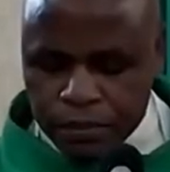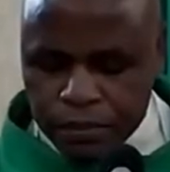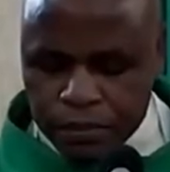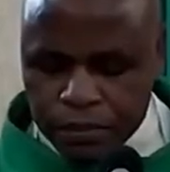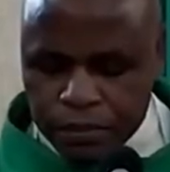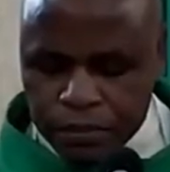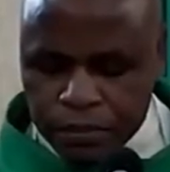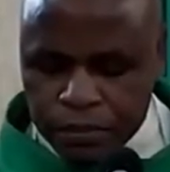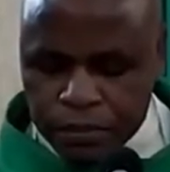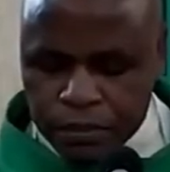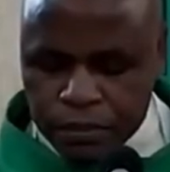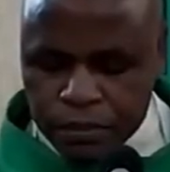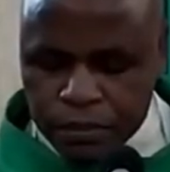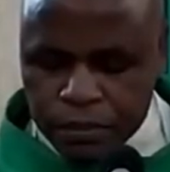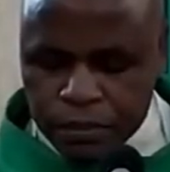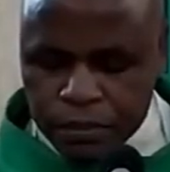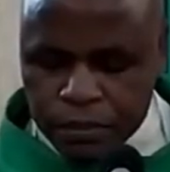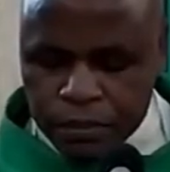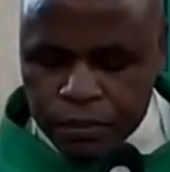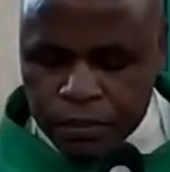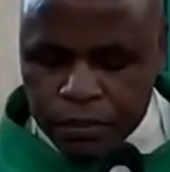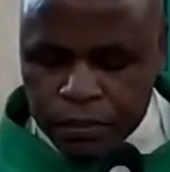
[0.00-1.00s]

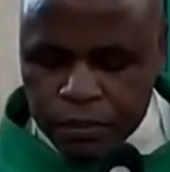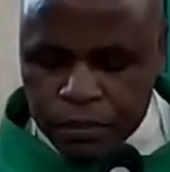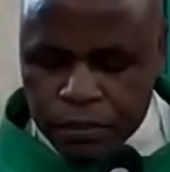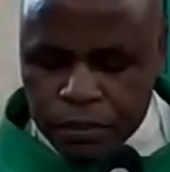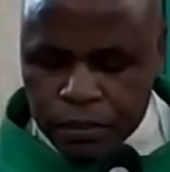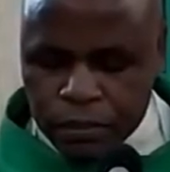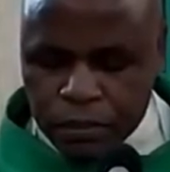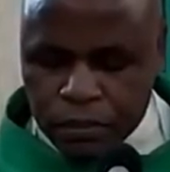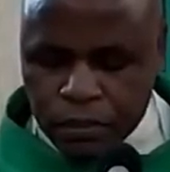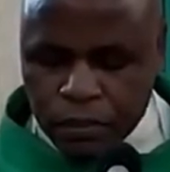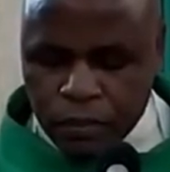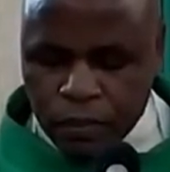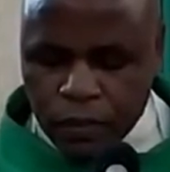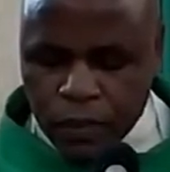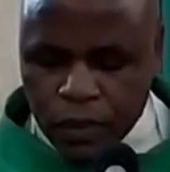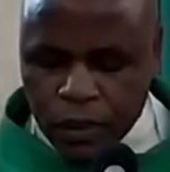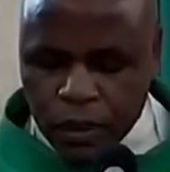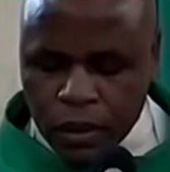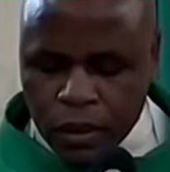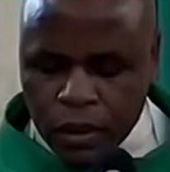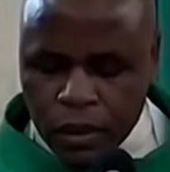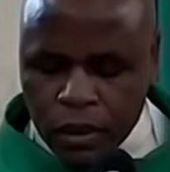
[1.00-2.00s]

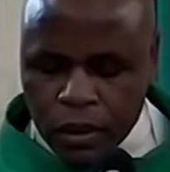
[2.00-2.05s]
No one is speaking in this clip.